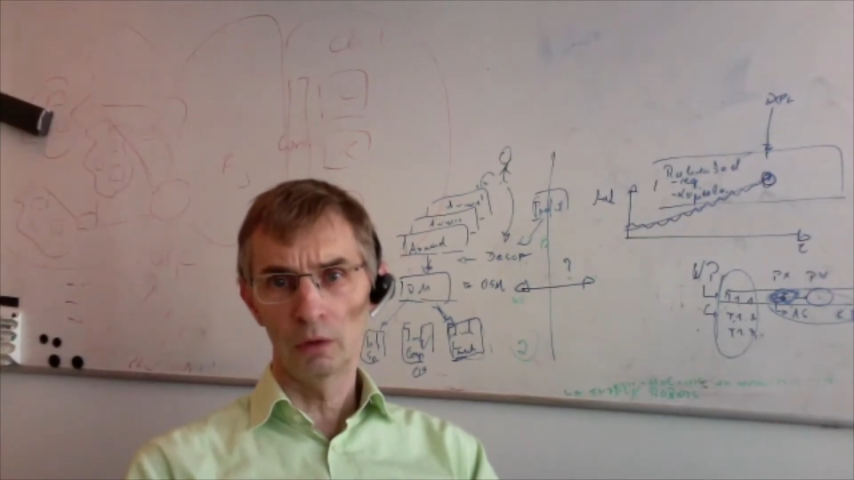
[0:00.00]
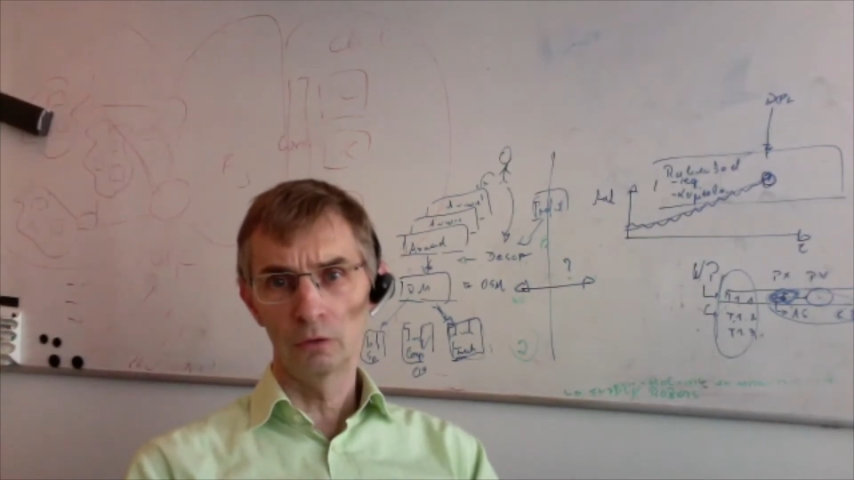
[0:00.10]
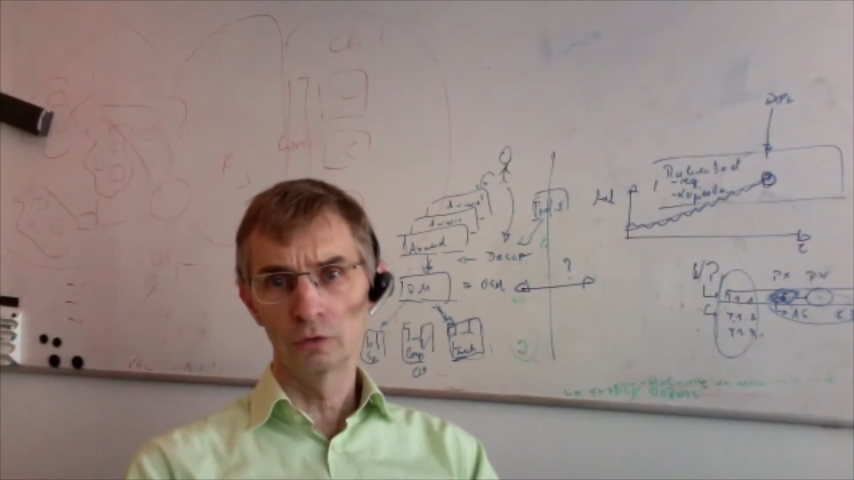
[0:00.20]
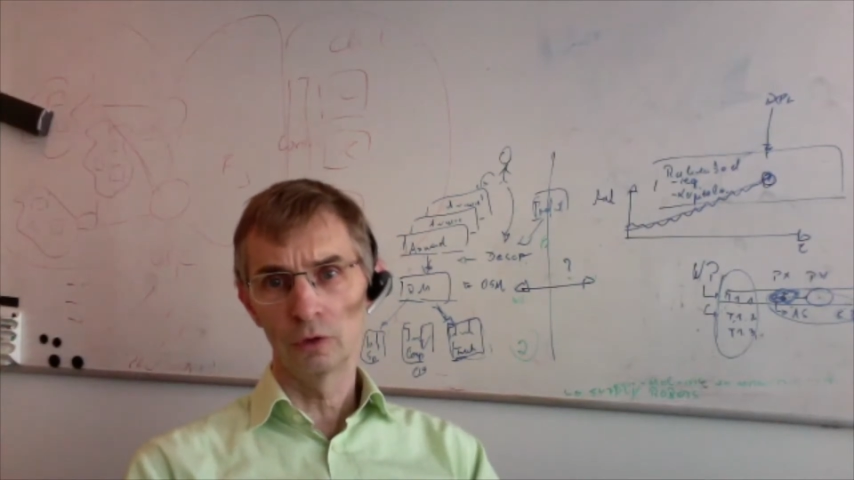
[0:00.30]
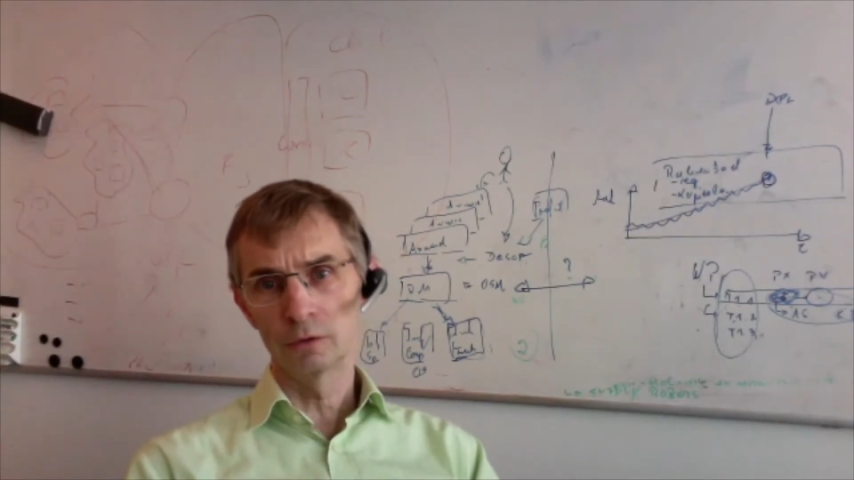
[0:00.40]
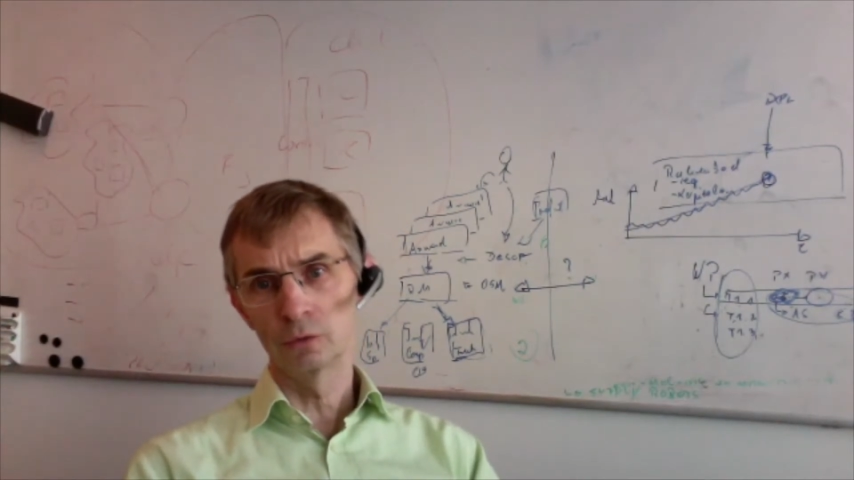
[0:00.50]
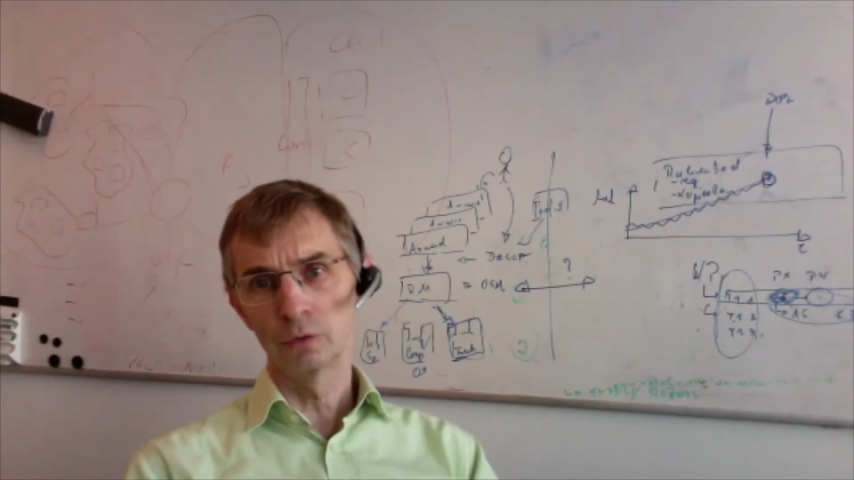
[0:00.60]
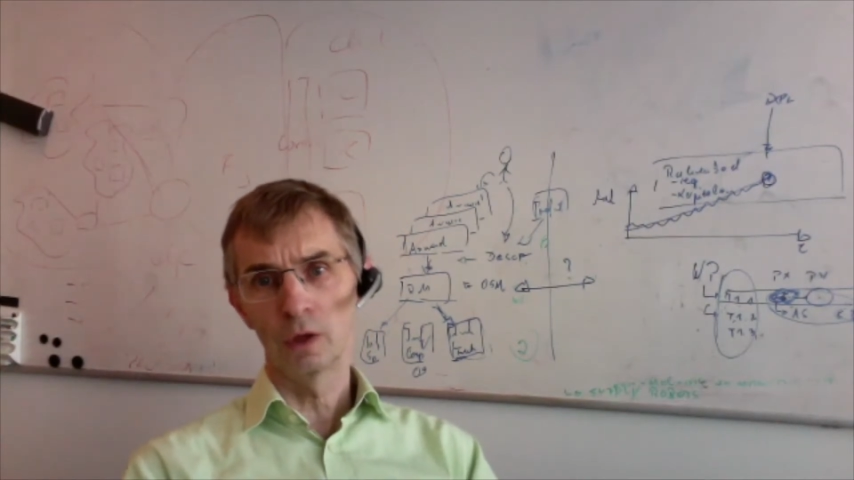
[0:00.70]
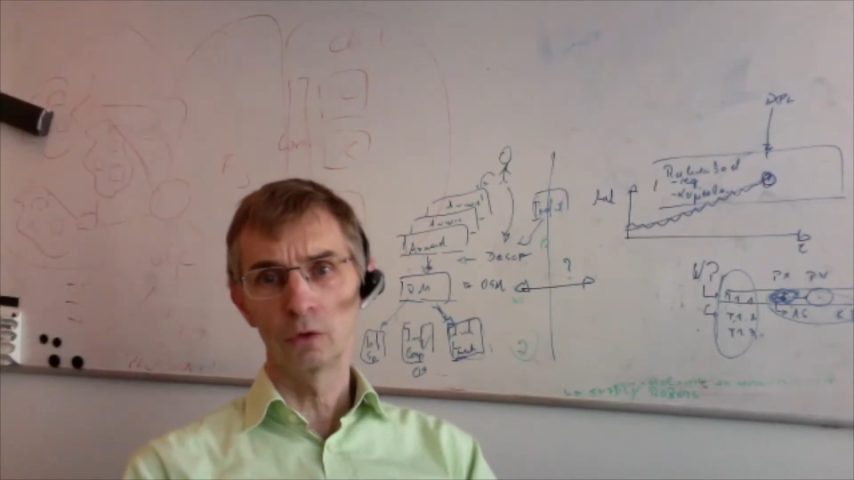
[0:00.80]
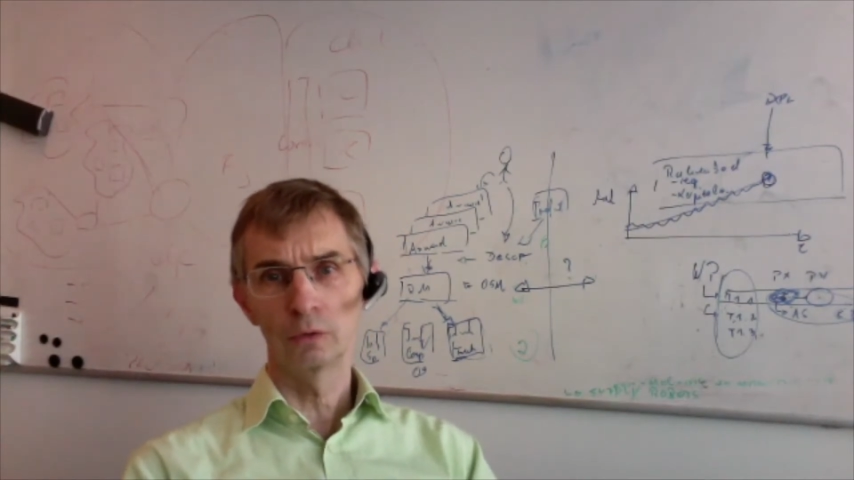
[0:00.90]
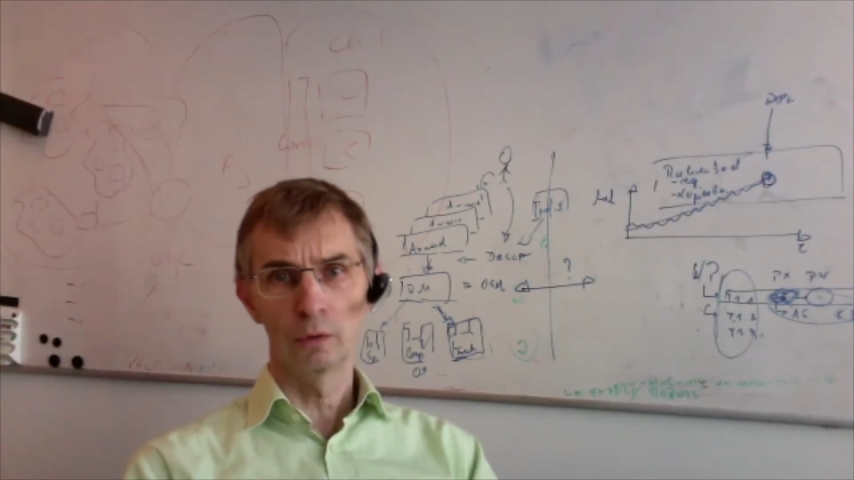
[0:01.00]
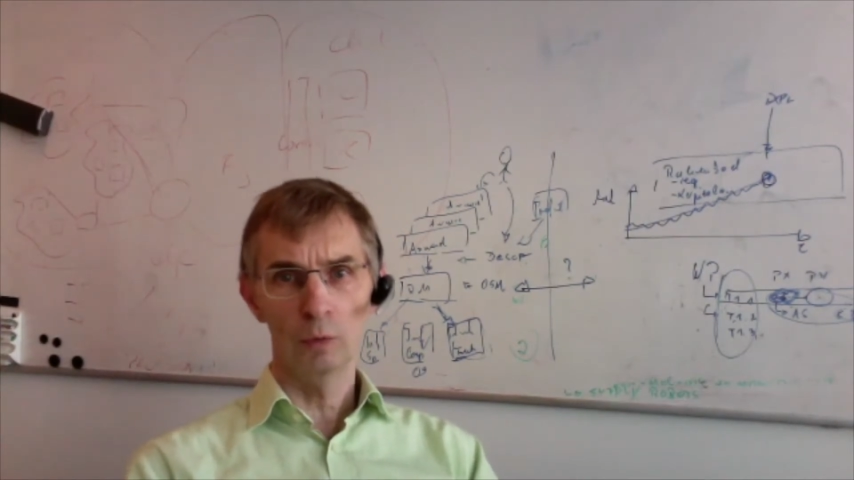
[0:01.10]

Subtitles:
and you try to do that over the